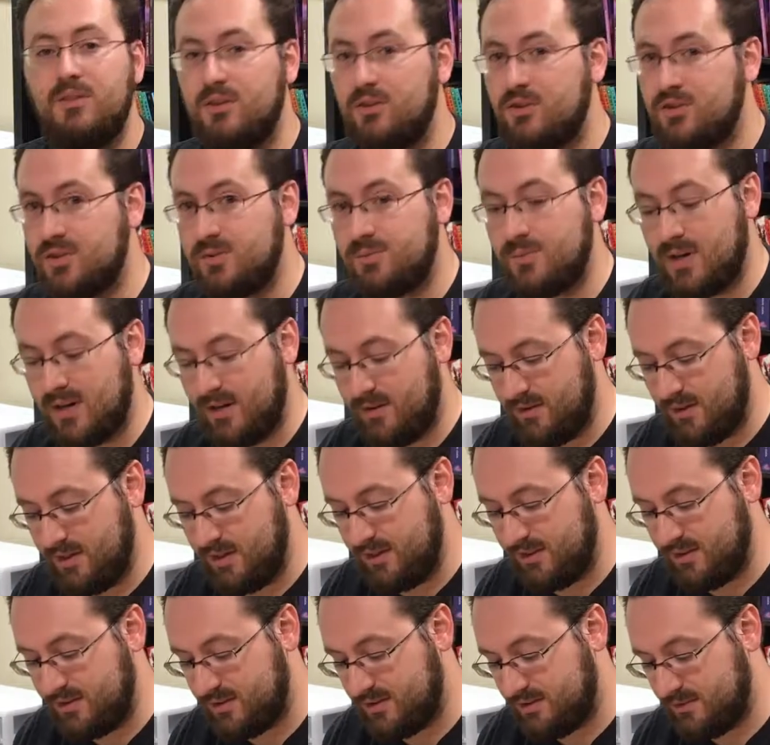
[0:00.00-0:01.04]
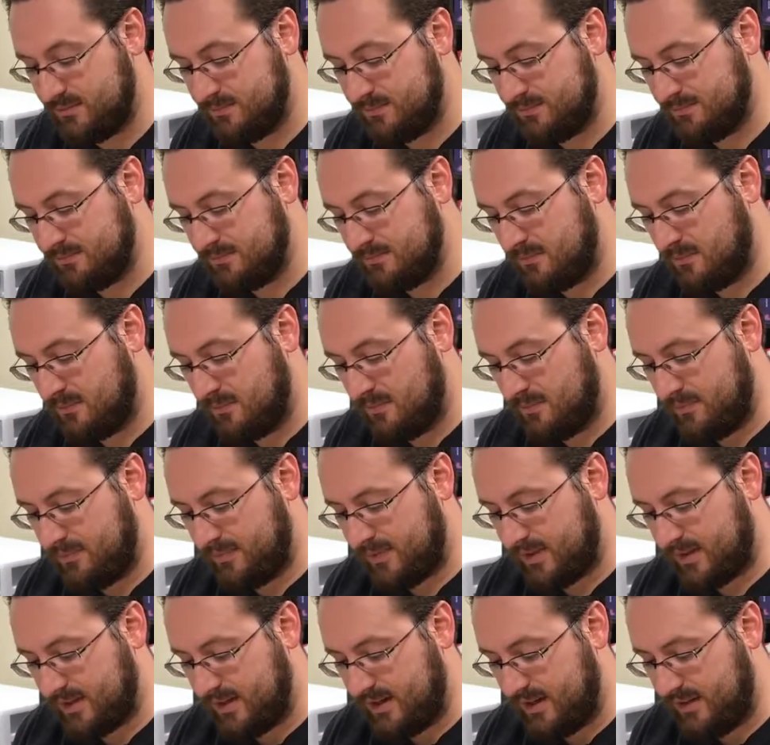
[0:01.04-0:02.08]
their surroundings.
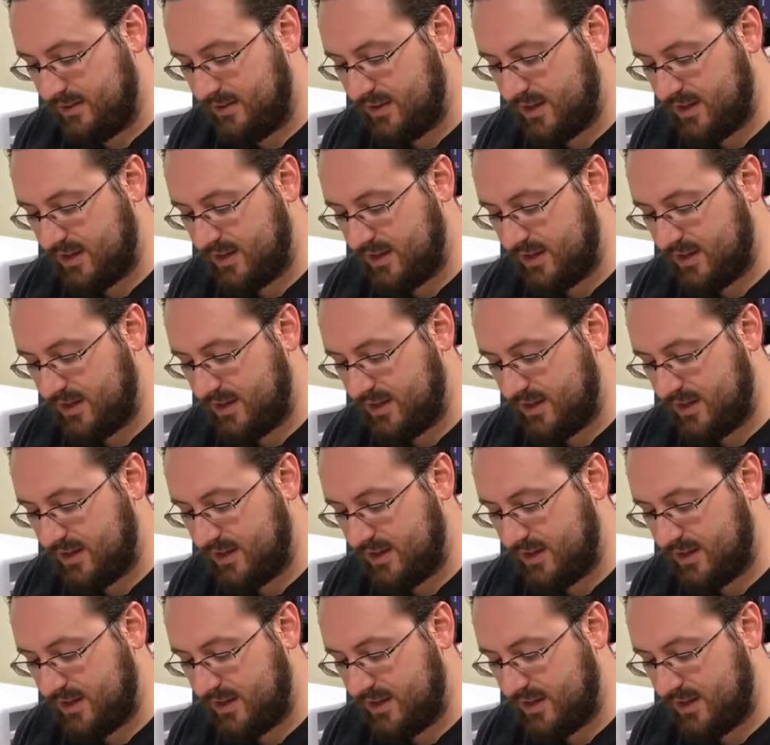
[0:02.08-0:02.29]
And